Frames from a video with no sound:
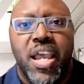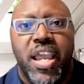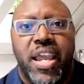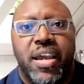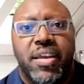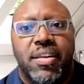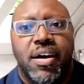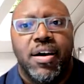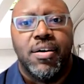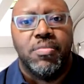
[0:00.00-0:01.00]
and
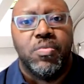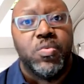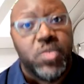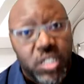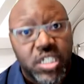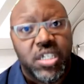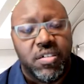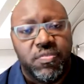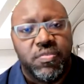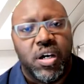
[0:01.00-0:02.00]
really give